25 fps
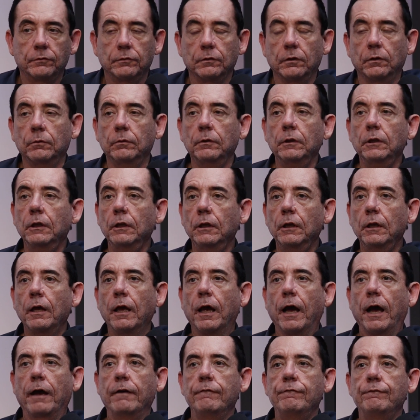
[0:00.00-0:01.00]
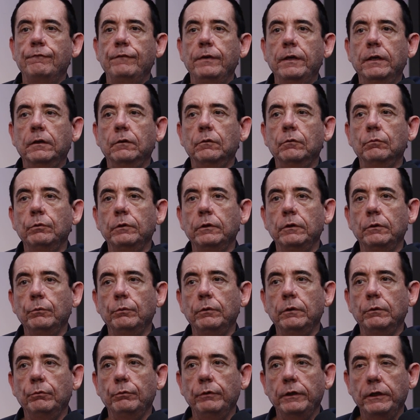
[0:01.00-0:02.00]
So I think
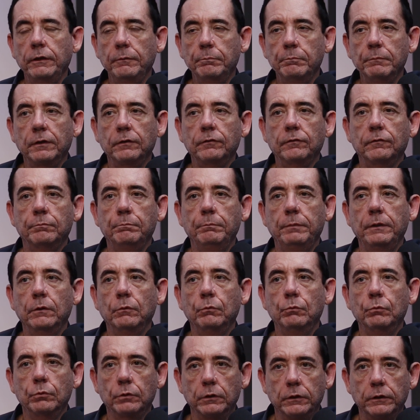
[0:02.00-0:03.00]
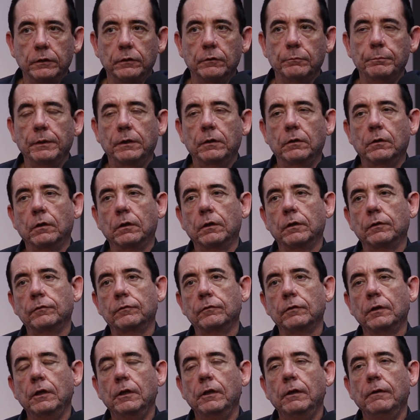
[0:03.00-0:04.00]
we really must be worried,
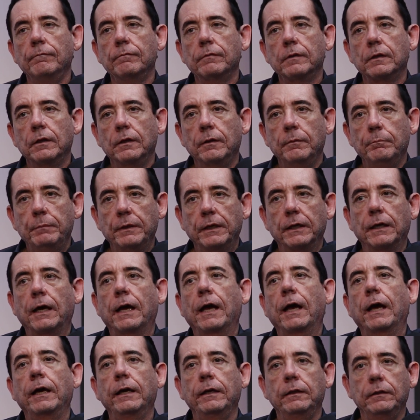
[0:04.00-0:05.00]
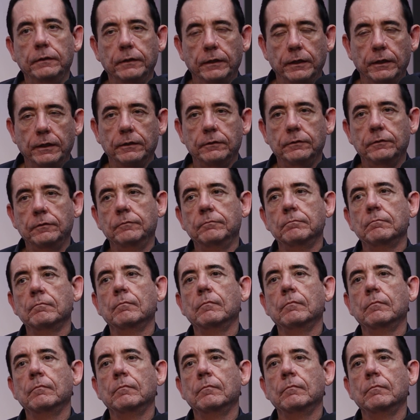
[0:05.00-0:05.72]
because behind that